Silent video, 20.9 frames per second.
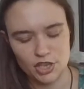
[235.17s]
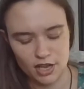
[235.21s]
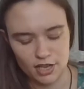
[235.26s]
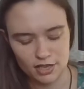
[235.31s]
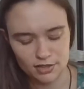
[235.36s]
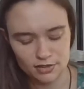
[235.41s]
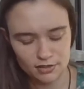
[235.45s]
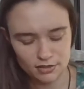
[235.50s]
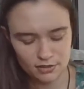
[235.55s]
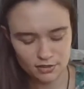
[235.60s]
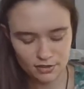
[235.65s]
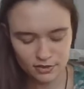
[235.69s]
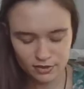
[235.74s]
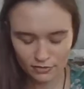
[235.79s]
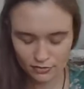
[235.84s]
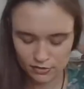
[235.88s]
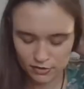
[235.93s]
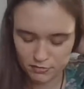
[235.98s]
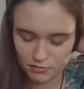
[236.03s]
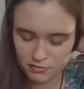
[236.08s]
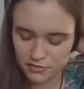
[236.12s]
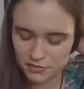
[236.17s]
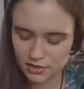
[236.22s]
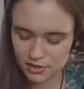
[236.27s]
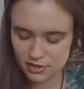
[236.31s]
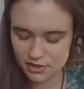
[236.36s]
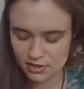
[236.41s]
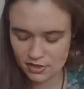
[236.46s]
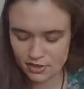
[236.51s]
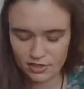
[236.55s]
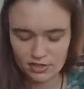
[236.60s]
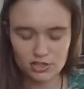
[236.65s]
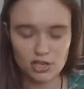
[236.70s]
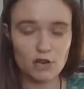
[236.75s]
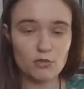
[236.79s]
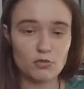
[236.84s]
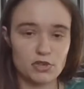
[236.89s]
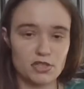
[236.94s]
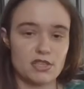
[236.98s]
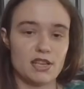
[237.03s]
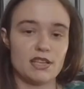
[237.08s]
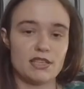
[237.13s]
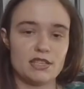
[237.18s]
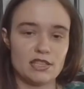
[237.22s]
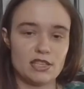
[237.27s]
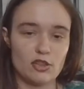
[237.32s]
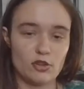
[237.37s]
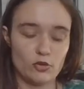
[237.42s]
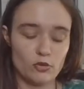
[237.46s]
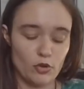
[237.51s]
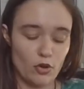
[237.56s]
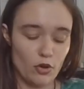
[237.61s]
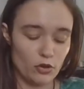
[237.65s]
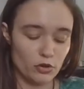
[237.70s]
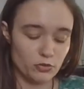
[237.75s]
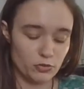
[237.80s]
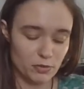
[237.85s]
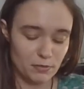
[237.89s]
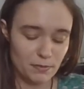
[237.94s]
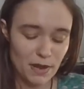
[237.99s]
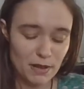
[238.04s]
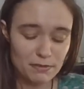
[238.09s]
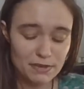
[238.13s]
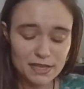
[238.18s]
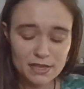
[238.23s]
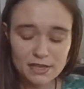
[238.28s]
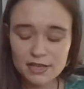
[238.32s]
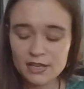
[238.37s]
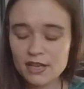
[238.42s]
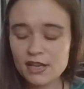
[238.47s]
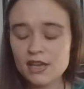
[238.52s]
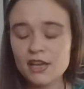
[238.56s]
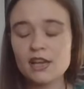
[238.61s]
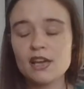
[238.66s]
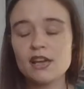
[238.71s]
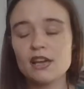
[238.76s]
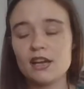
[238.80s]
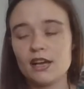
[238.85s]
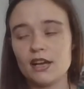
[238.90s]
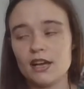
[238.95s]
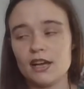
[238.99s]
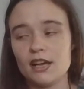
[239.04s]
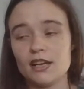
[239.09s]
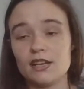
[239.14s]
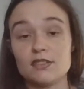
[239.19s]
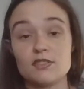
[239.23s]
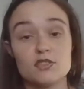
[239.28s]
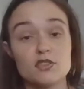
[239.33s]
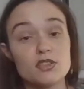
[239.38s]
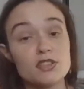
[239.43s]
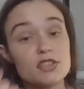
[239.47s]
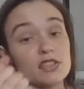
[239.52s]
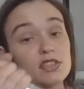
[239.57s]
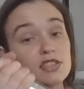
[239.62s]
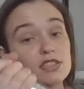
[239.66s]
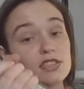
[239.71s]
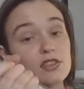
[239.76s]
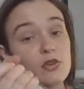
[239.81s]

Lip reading: Shan from Star Wars Knights of the Old Republic. So this is